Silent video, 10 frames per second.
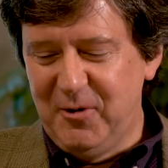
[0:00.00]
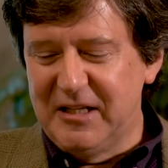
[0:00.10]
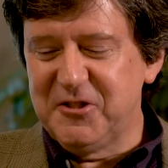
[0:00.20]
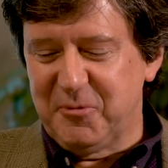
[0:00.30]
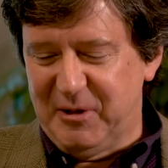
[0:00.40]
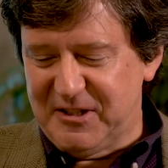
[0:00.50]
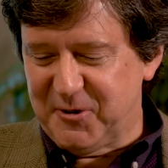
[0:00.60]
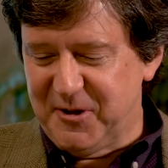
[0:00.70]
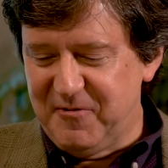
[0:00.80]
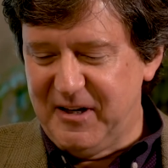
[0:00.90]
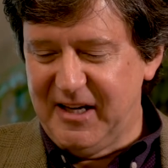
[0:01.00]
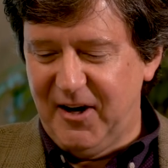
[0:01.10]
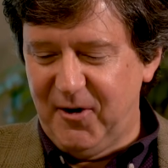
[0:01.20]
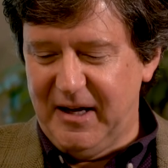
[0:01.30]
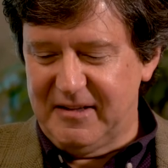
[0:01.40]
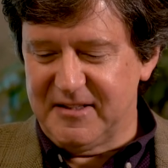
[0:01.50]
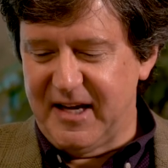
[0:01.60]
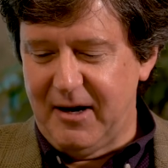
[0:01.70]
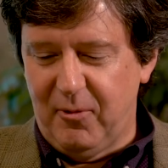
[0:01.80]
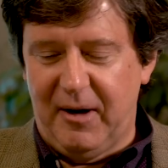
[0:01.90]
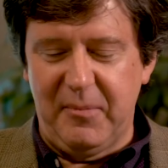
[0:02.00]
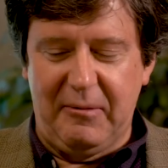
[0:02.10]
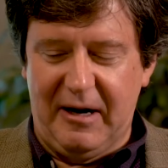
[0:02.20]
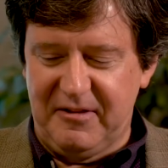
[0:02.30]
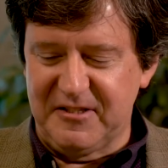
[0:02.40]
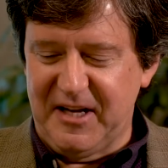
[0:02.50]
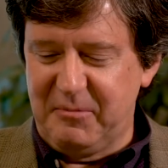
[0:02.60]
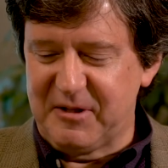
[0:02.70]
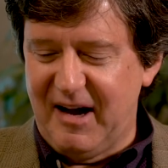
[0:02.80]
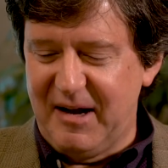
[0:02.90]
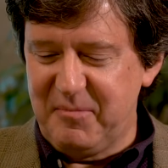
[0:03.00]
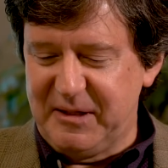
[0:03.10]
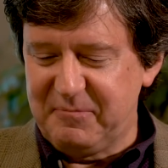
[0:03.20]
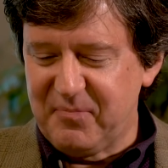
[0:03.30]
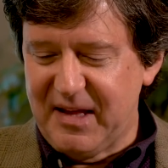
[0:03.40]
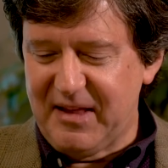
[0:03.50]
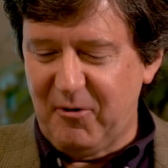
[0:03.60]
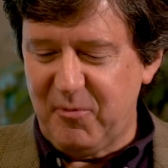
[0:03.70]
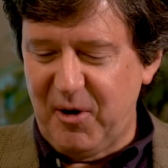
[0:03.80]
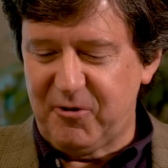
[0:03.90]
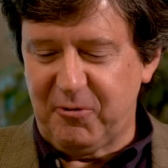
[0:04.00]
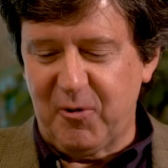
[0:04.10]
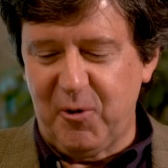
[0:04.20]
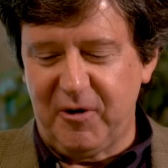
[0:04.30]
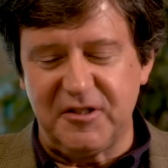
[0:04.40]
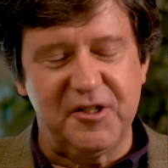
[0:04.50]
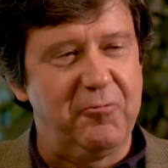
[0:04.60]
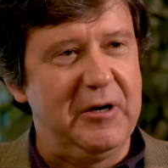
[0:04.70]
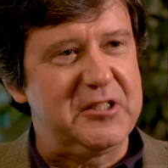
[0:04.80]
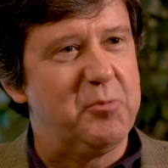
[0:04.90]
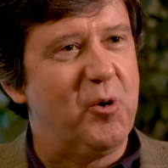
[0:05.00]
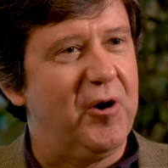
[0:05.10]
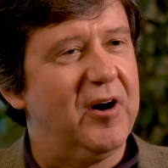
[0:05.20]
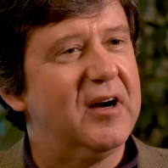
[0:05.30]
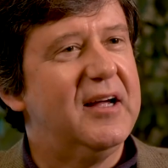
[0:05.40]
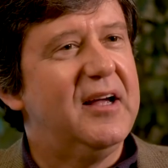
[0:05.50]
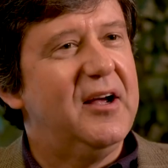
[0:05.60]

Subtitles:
instruments on the video at the same, well, maybe not at the same time, but they were both recorded. So Rich Moore